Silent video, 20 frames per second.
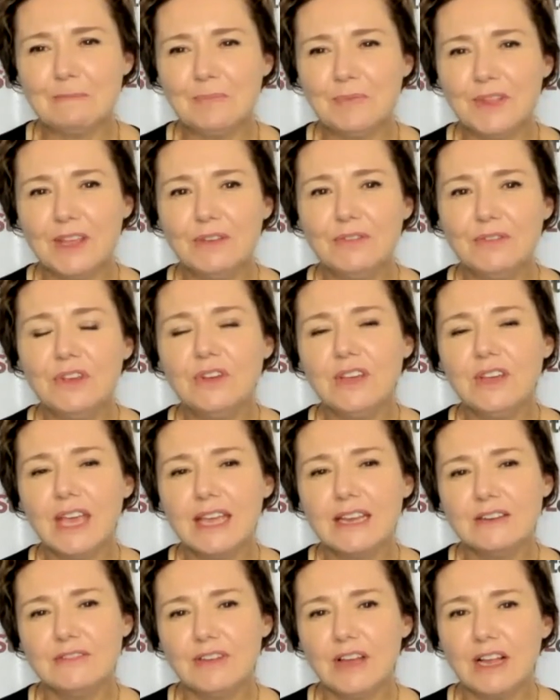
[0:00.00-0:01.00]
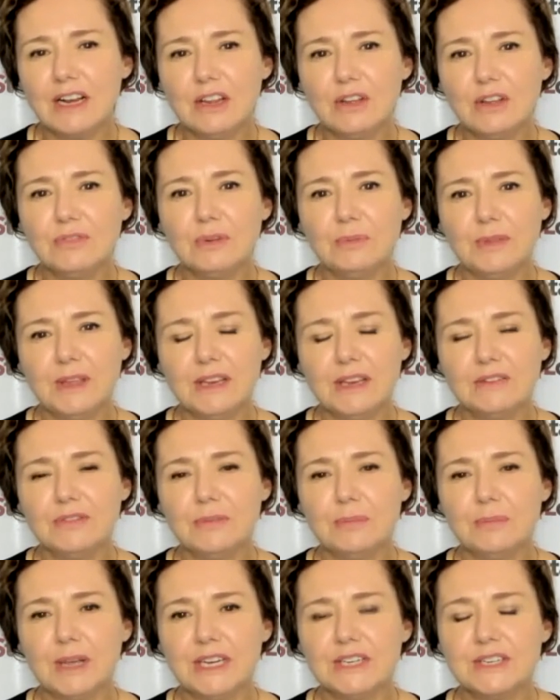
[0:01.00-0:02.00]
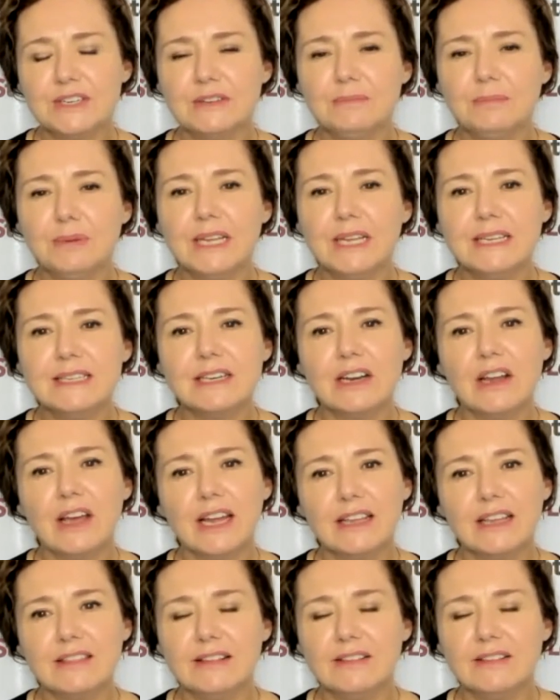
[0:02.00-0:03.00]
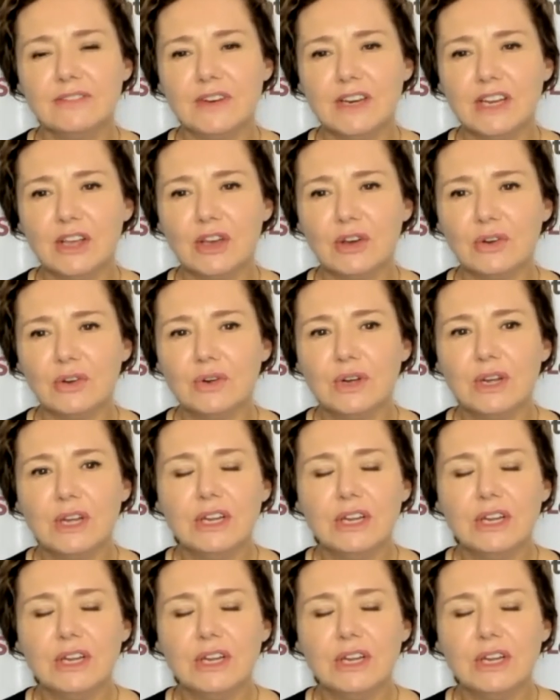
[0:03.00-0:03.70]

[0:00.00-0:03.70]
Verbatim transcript: If you gained value from the information, please like this video.